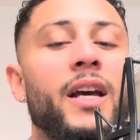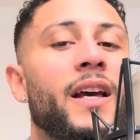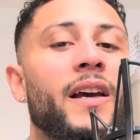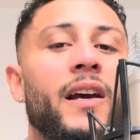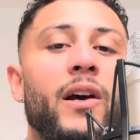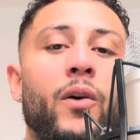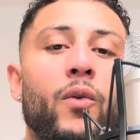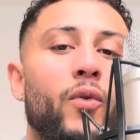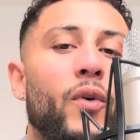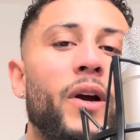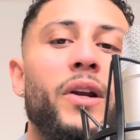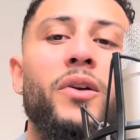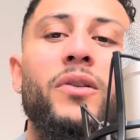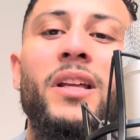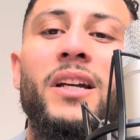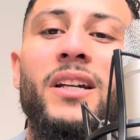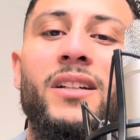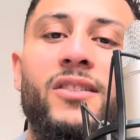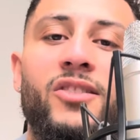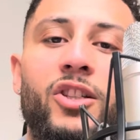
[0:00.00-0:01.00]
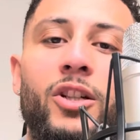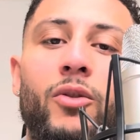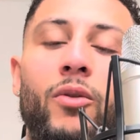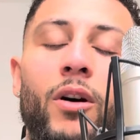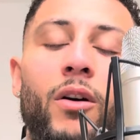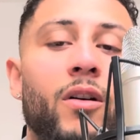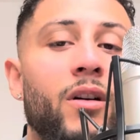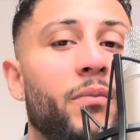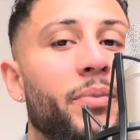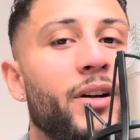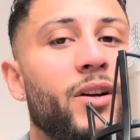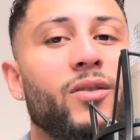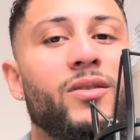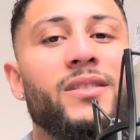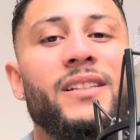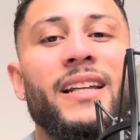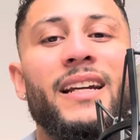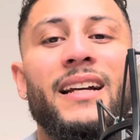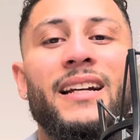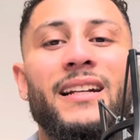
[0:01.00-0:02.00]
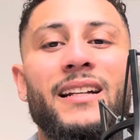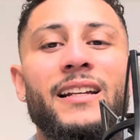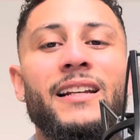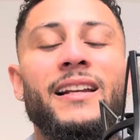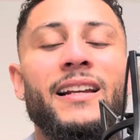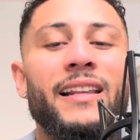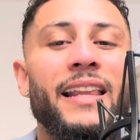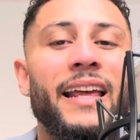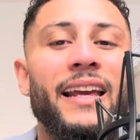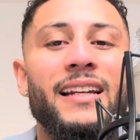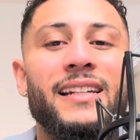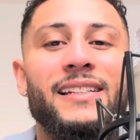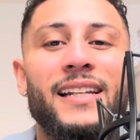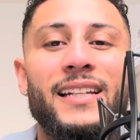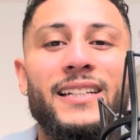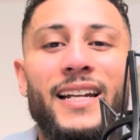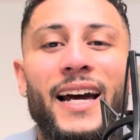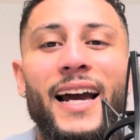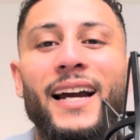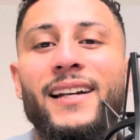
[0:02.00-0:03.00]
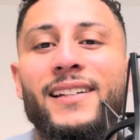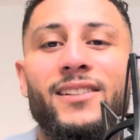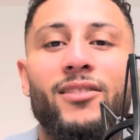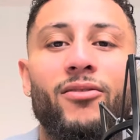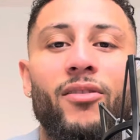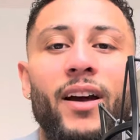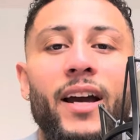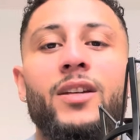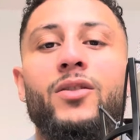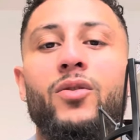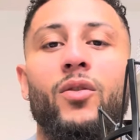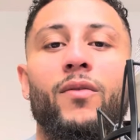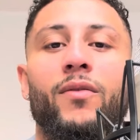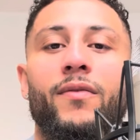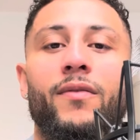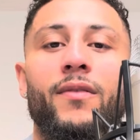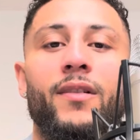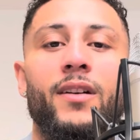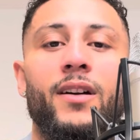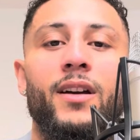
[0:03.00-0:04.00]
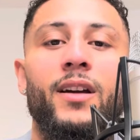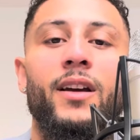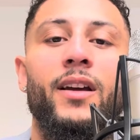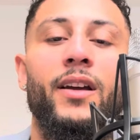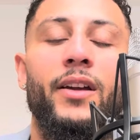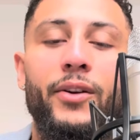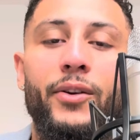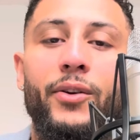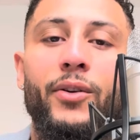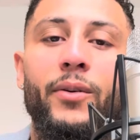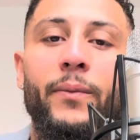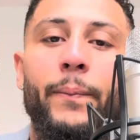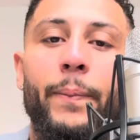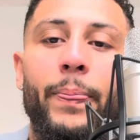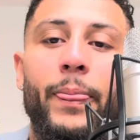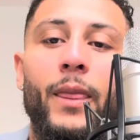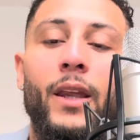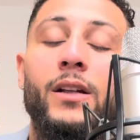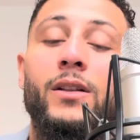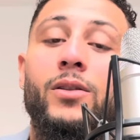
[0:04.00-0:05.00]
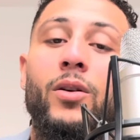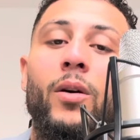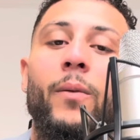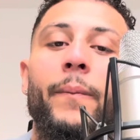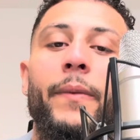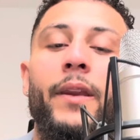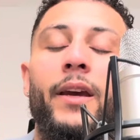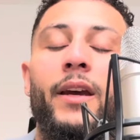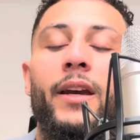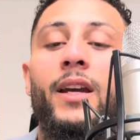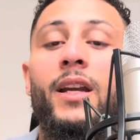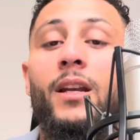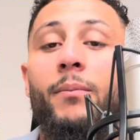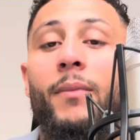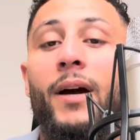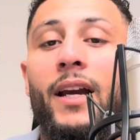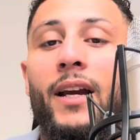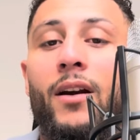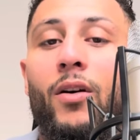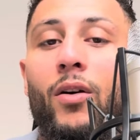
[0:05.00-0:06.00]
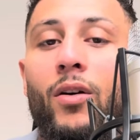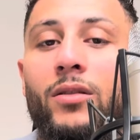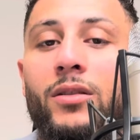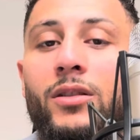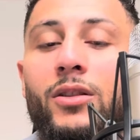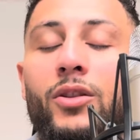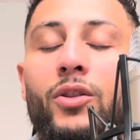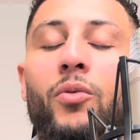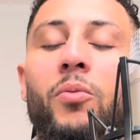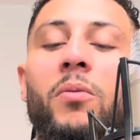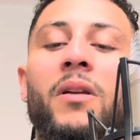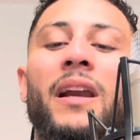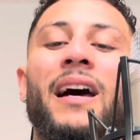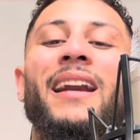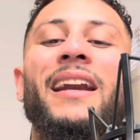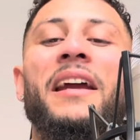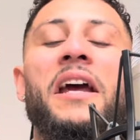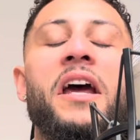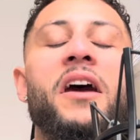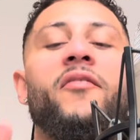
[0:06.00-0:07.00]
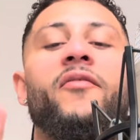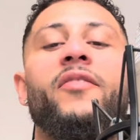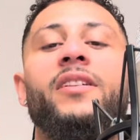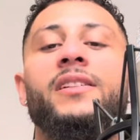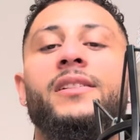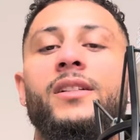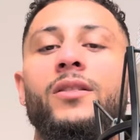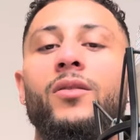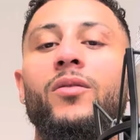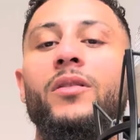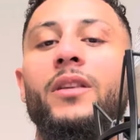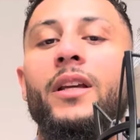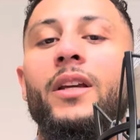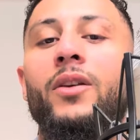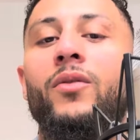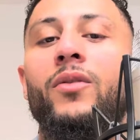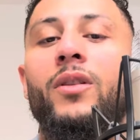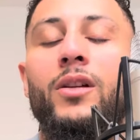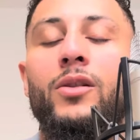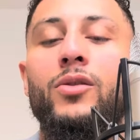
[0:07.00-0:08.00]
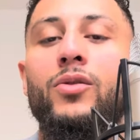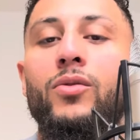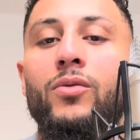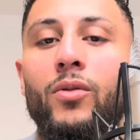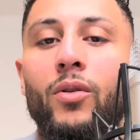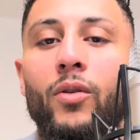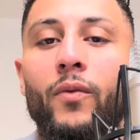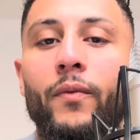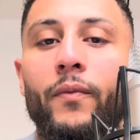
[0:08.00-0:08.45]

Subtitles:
What do you think is G-Wagon? Because they it's a tax write-off, you know? So, in my course, you will learn every single thing you need to know.